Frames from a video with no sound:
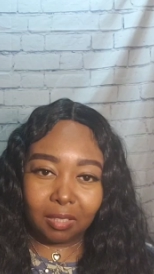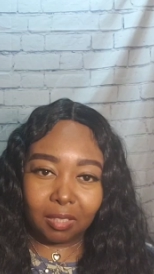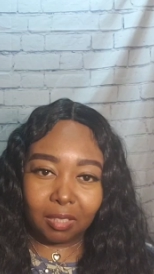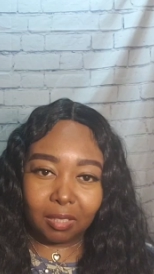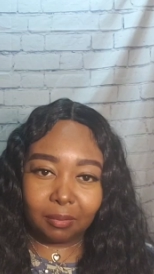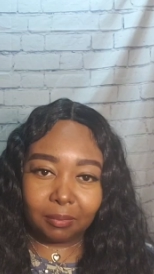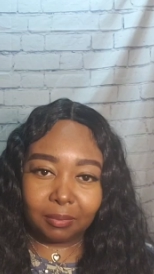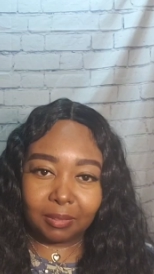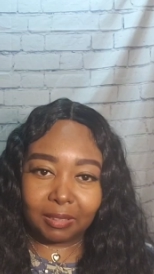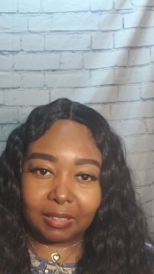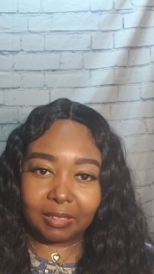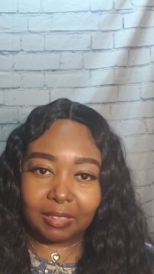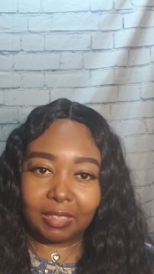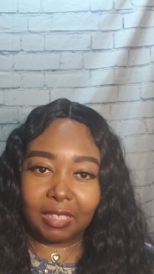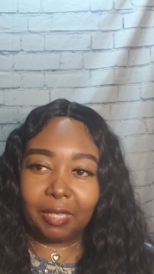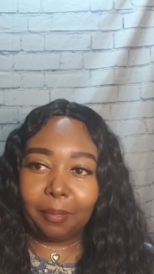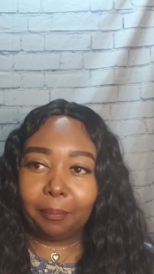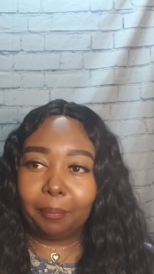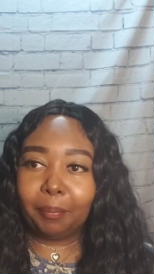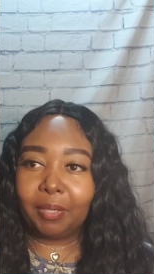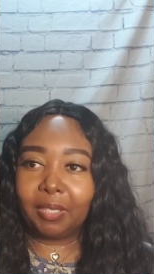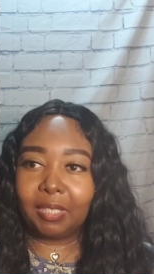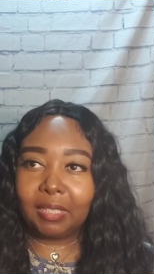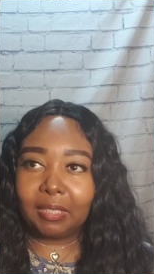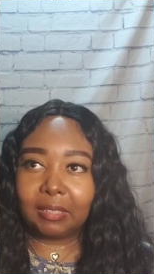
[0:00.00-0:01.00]
It was deep,
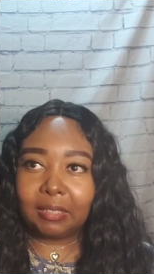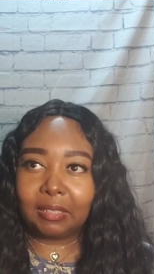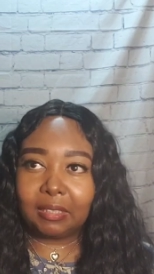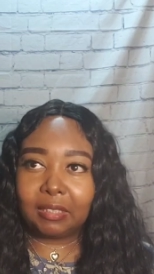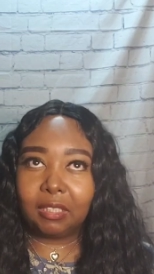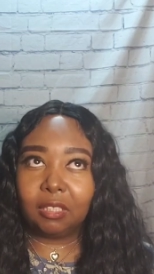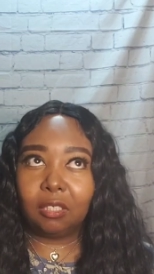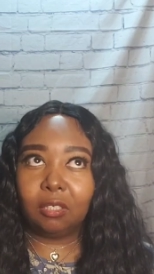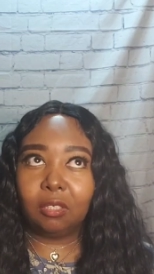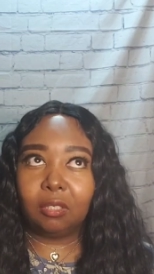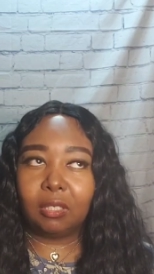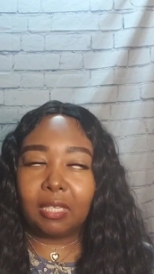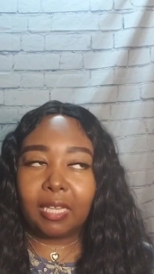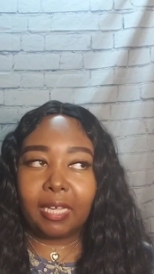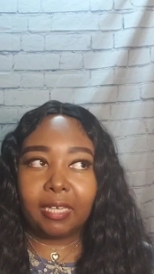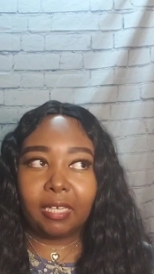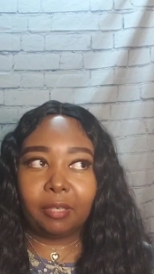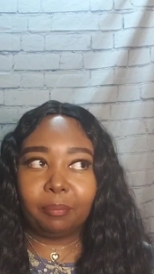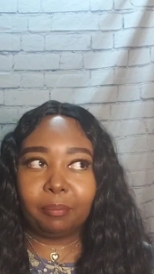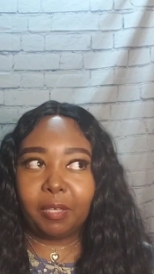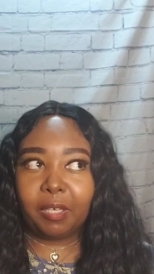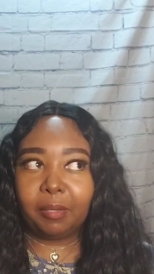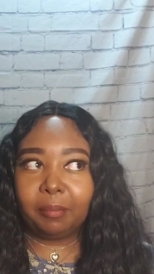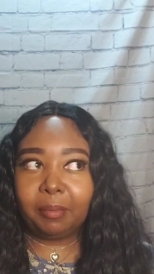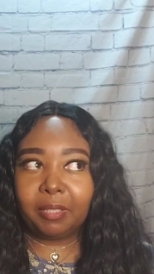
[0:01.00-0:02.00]
but it still like
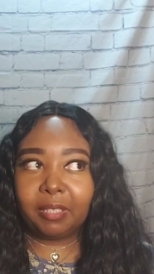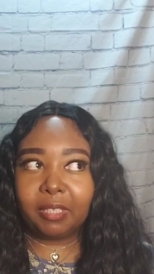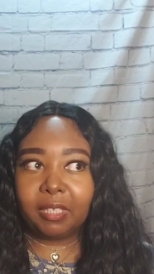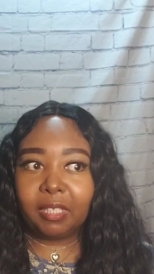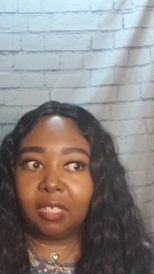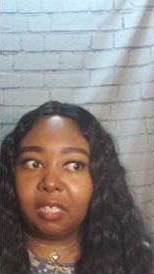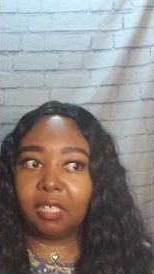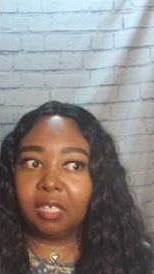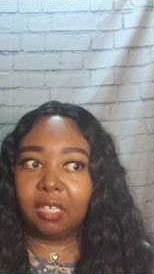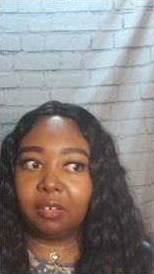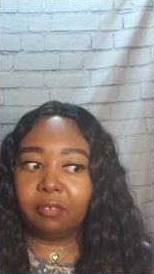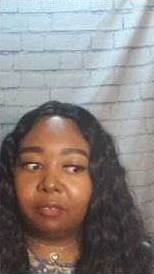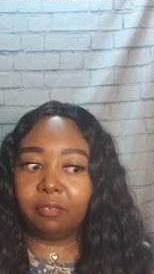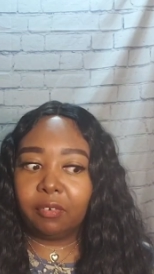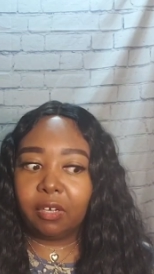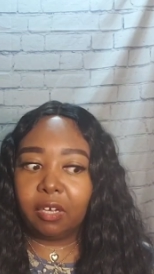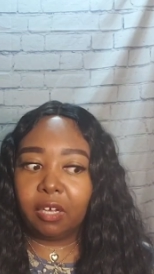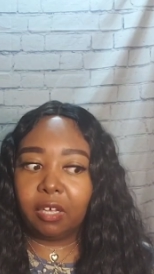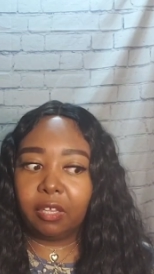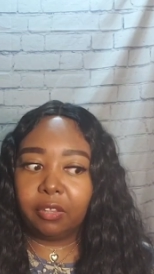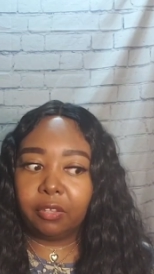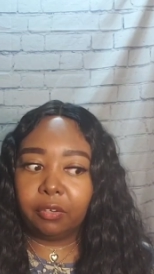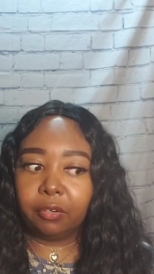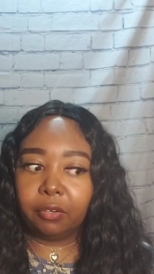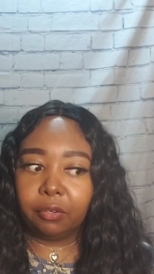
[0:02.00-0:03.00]
made me think of
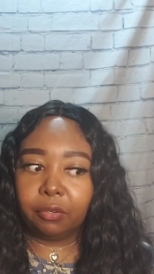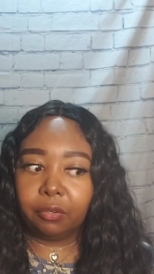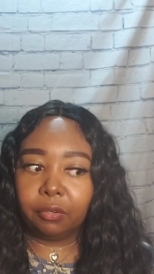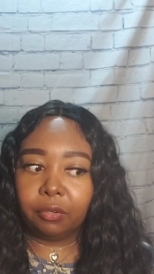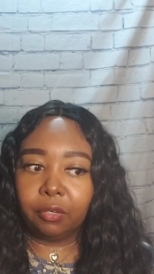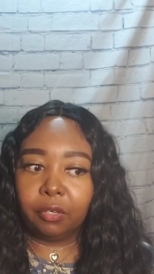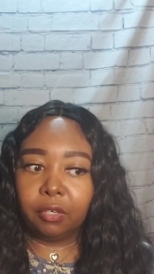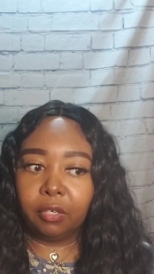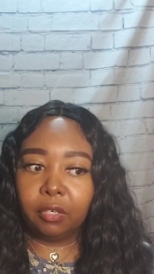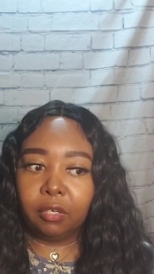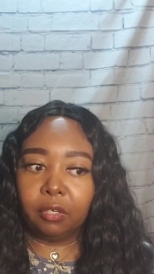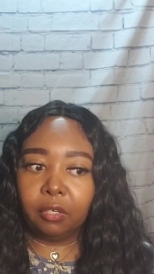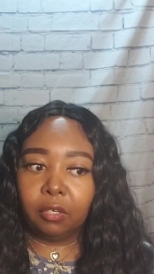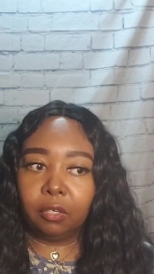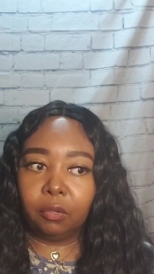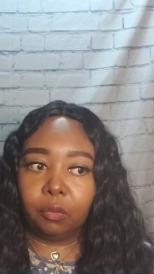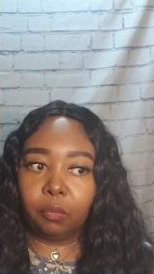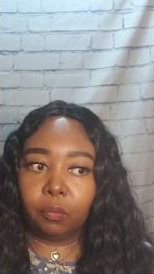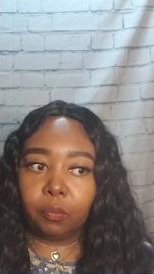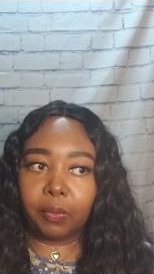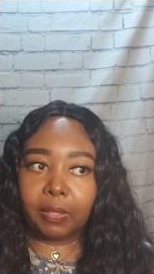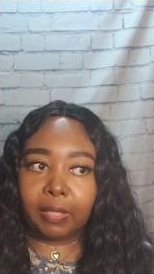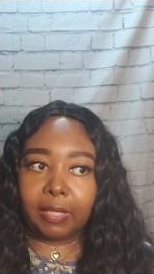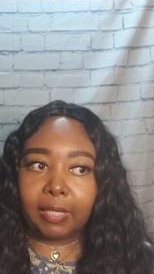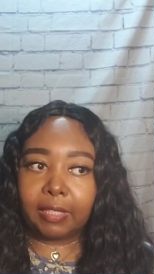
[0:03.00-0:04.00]
other
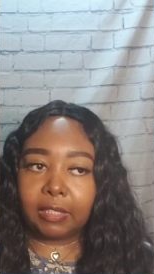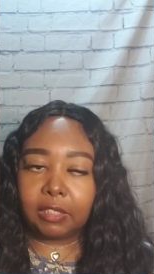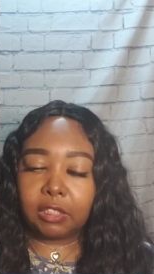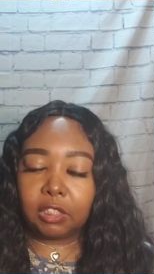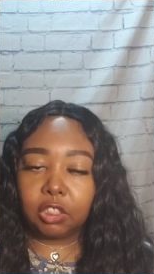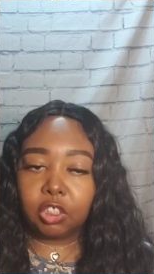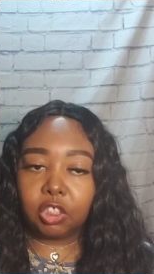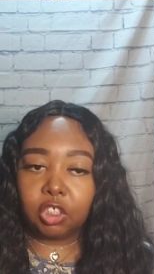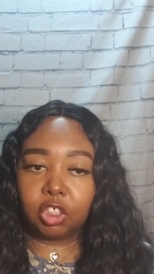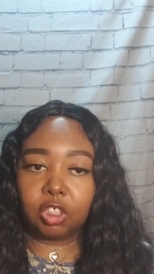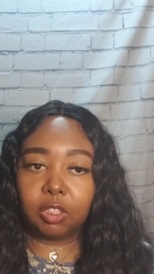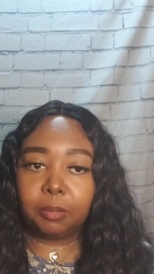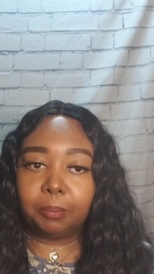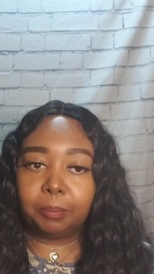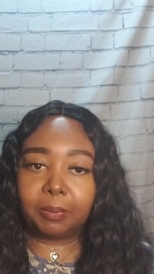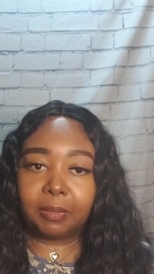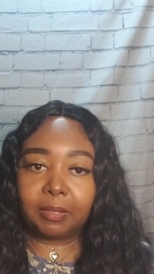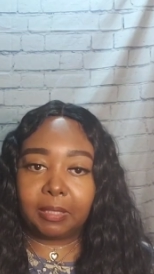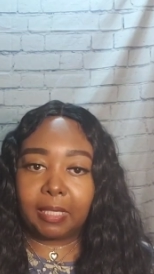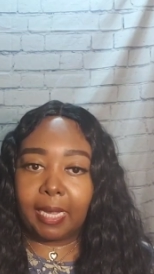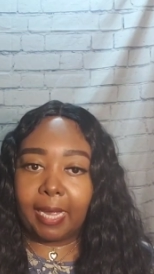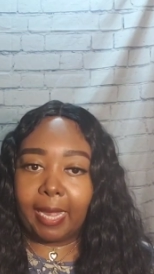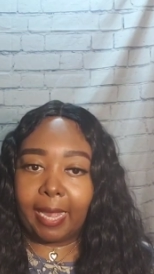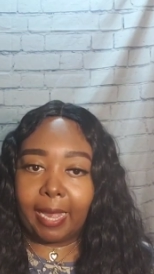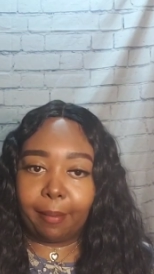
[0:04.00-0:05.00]
relationships
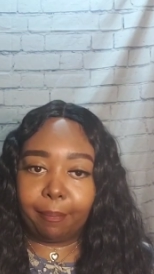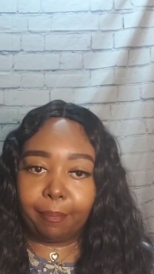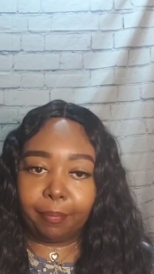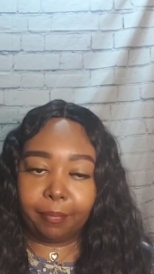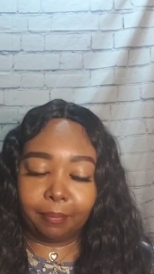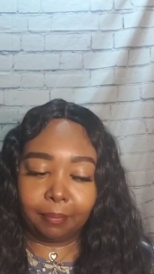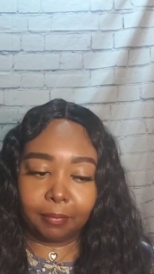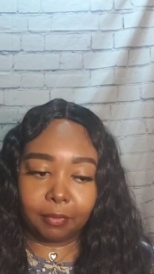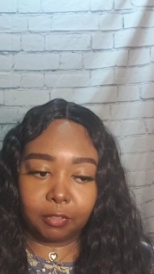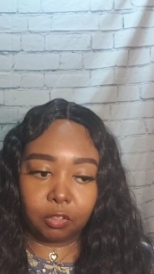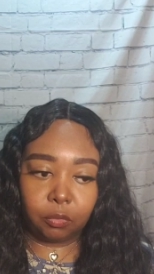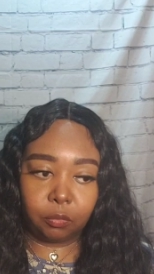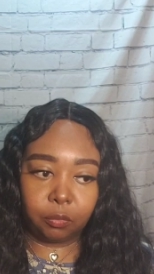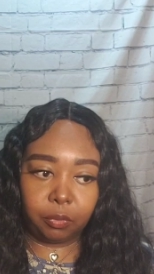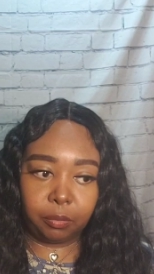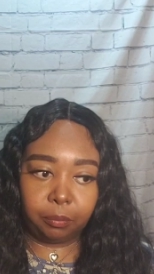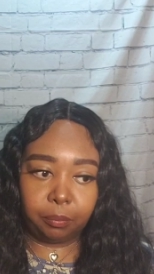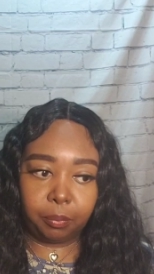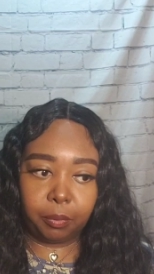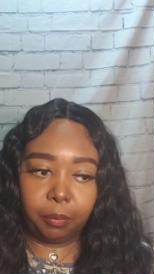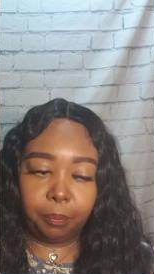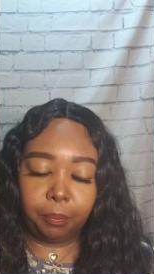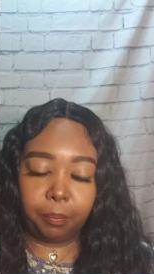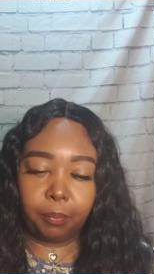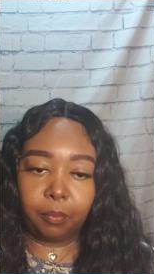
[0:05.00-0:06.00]
that happen between
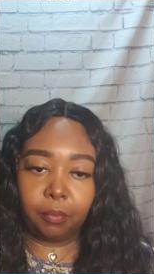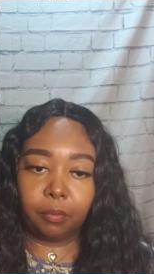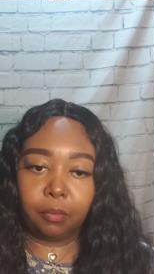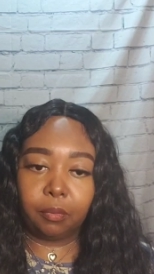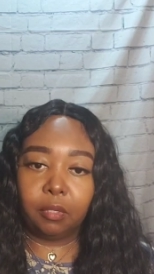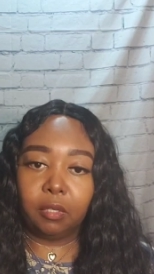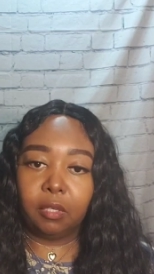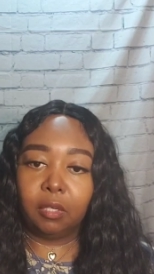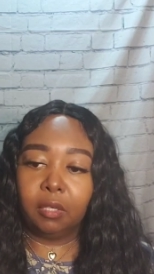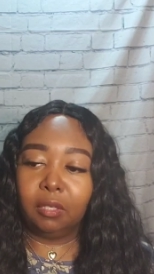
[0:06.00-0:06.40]
people.